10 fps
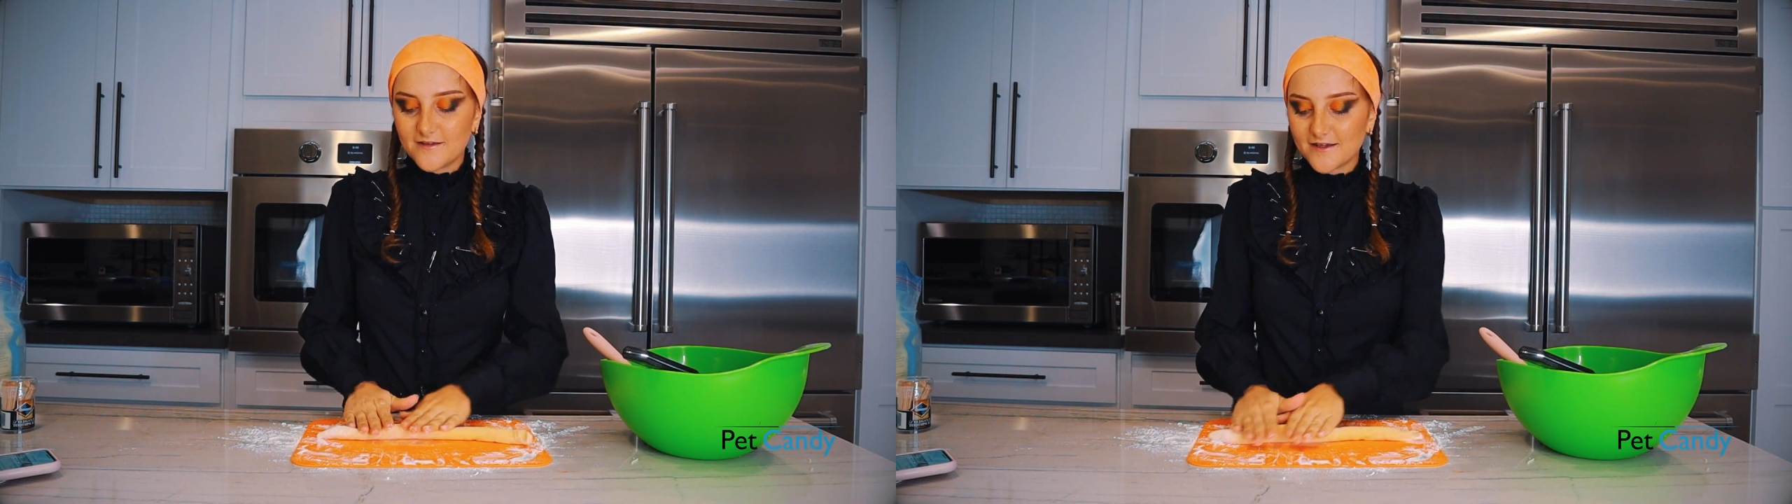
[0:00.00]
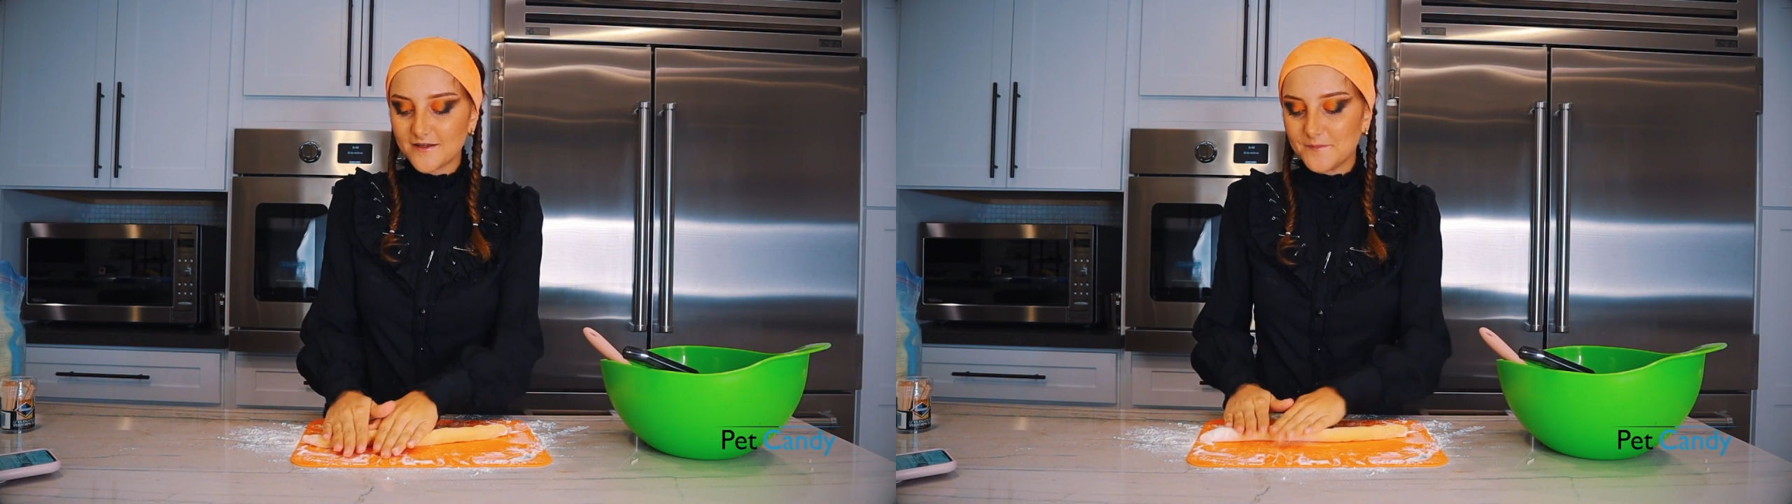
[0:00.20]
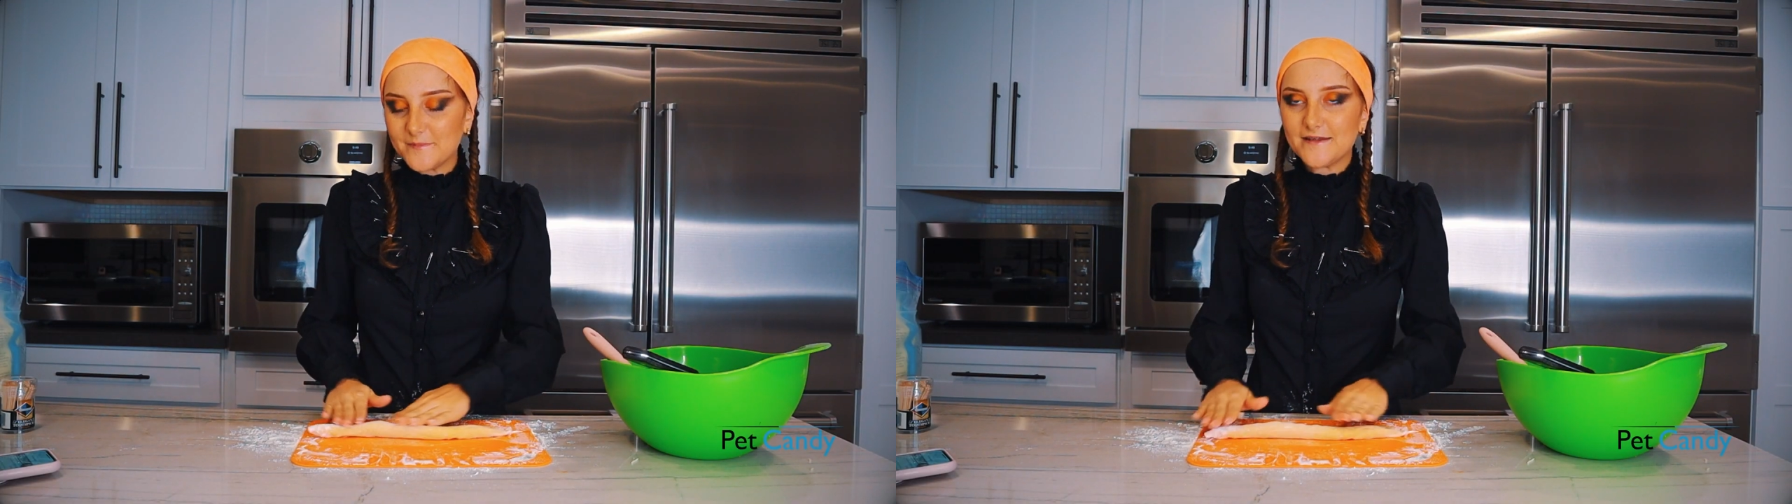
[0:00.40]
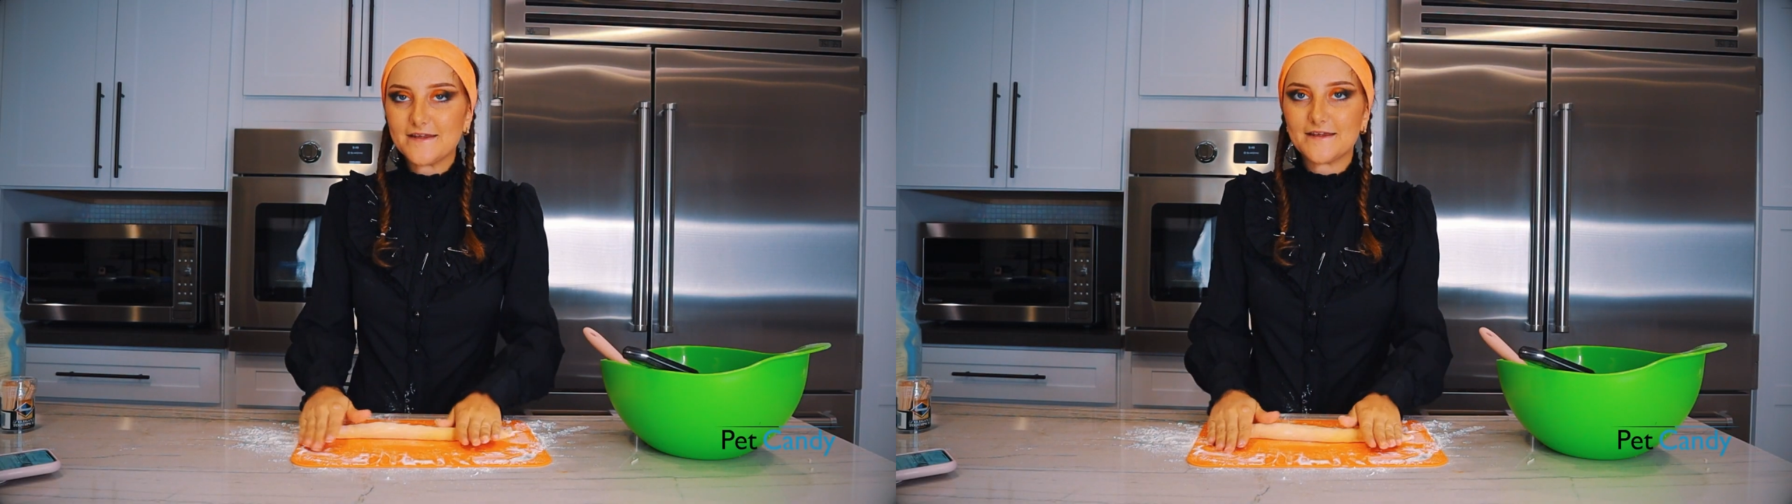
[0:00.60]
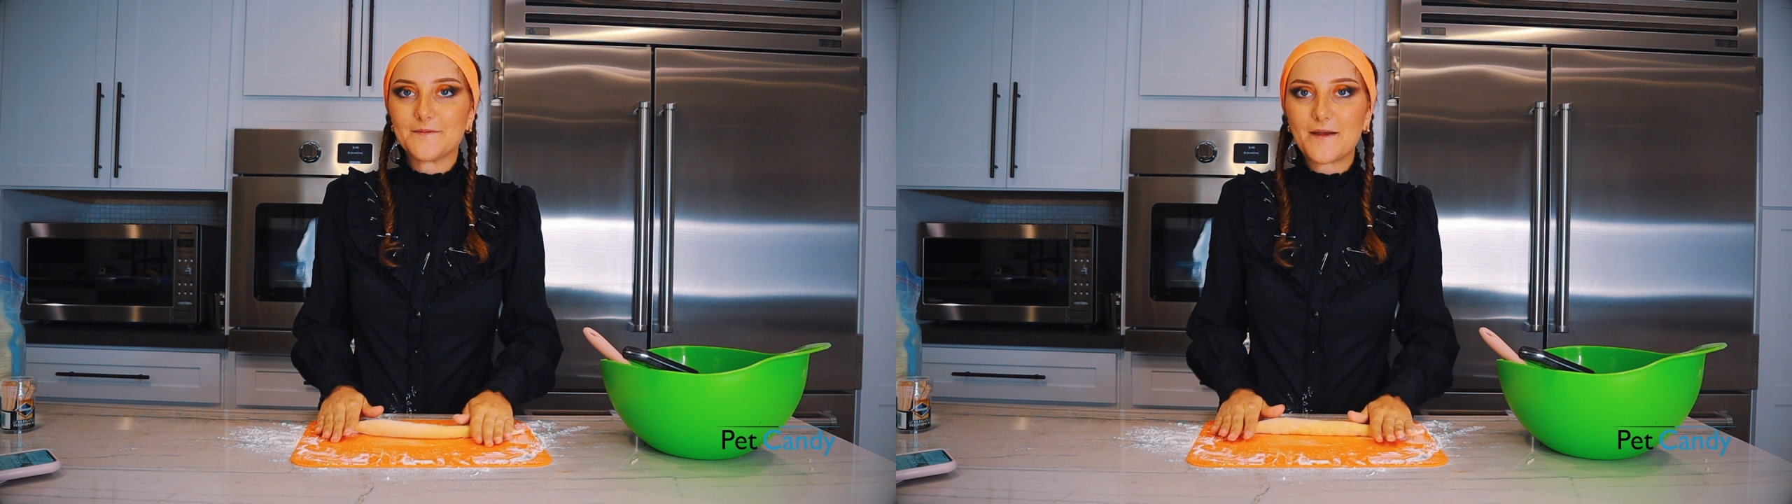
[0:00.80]
Look at
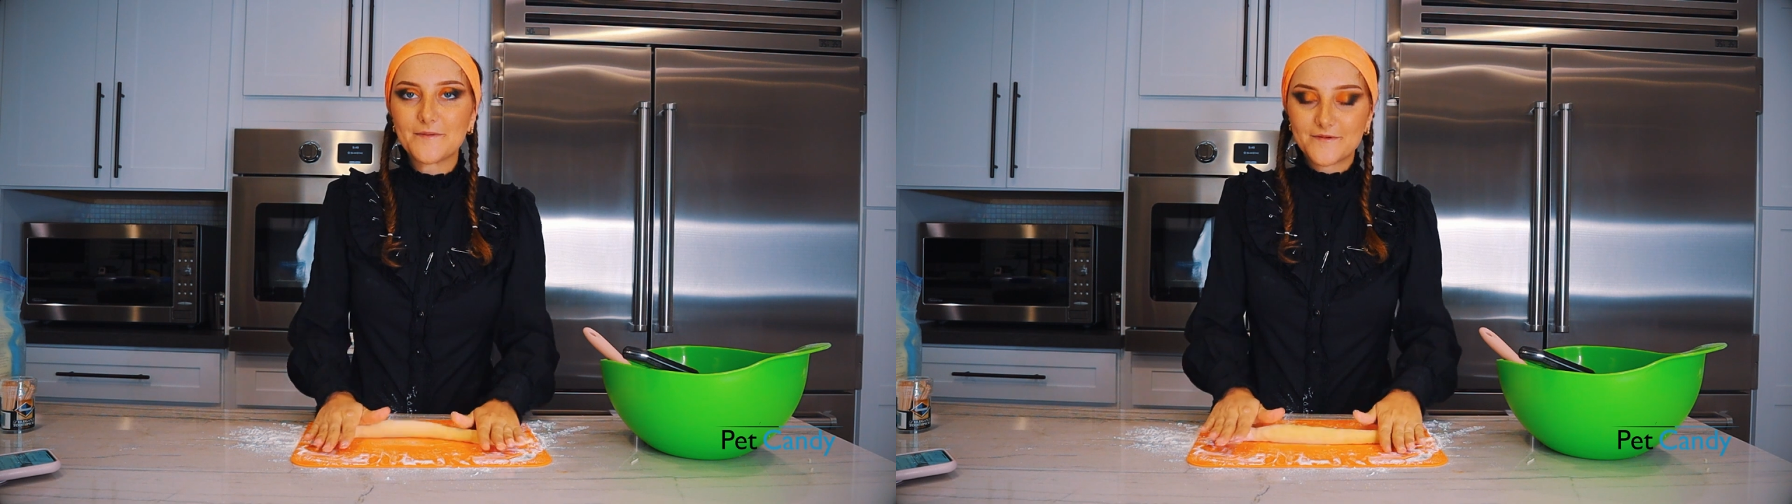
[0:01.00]
me. Am I a